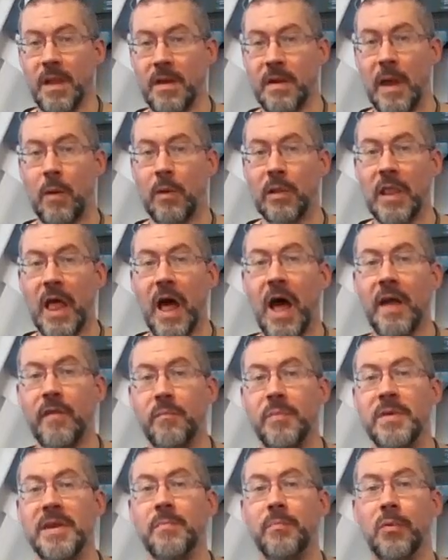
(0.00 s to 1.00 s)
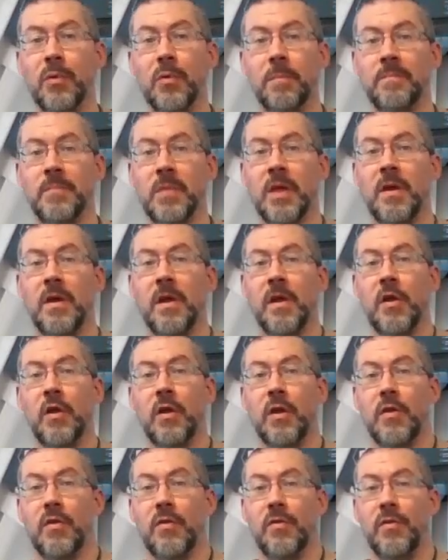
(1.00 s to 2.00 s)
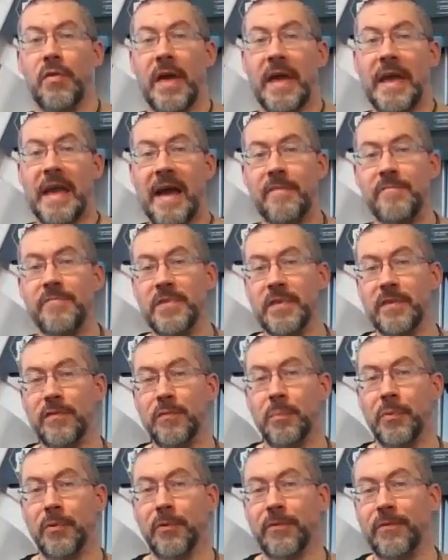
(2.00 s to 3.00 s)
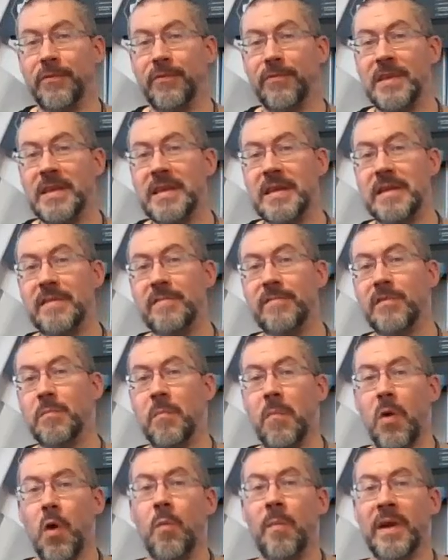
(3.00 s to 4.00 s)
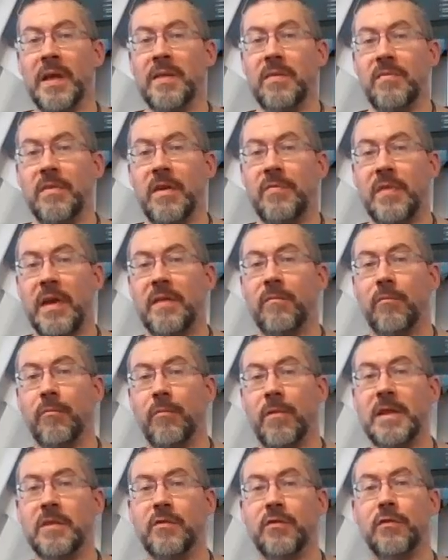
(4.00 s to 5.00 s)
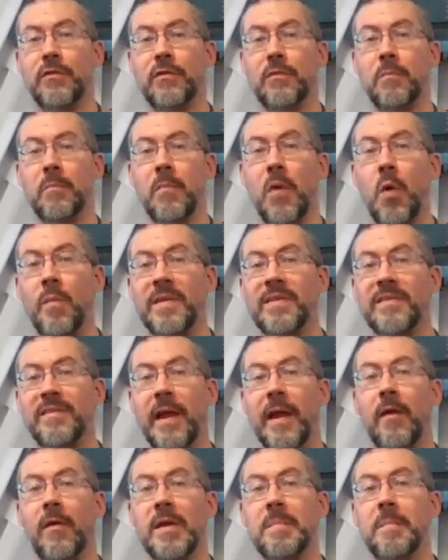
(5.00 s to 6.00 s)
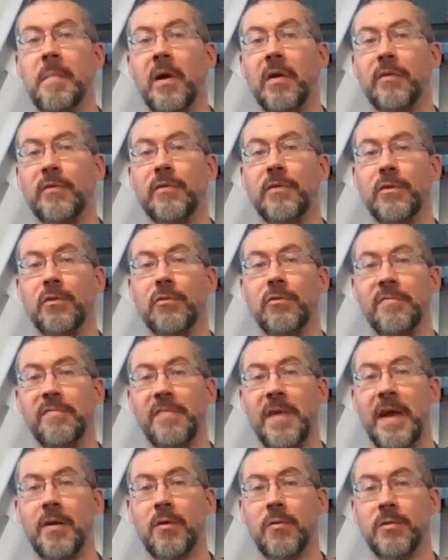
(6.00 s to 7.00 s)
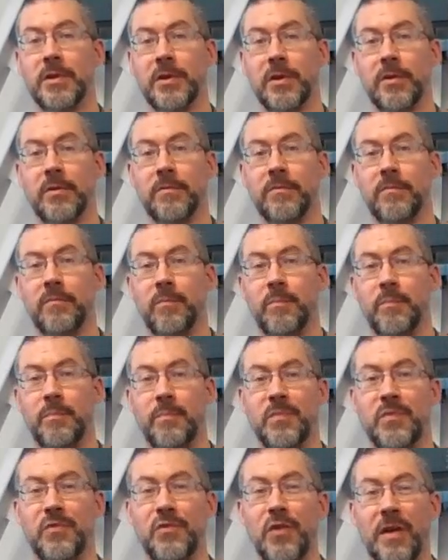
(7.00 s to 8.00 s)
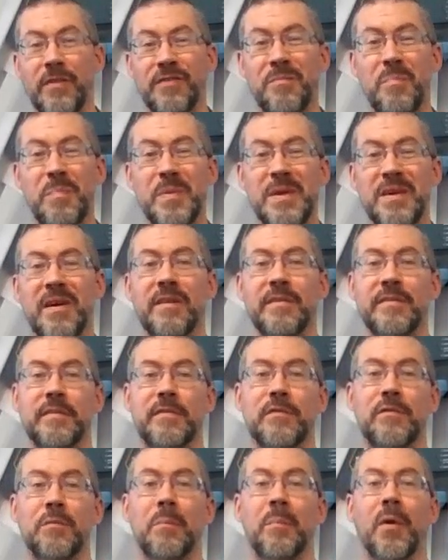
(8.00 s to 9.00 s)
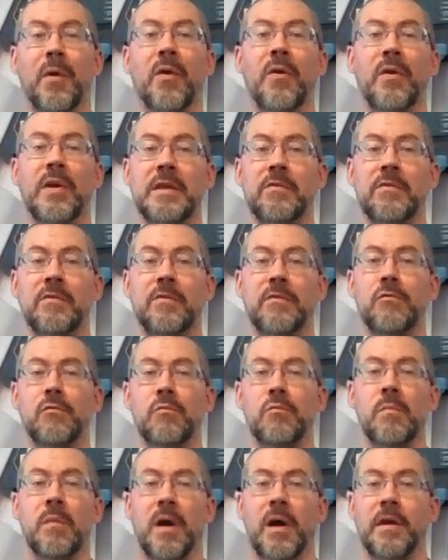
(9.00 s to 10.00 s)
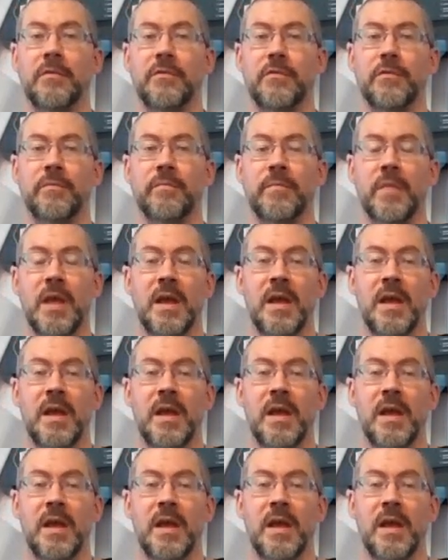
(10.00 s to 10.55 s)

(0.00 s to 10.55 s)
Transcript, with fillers: Now, a lot of people, they have this perceived moment that they've reached momentary muscular failure just because it's burning too much.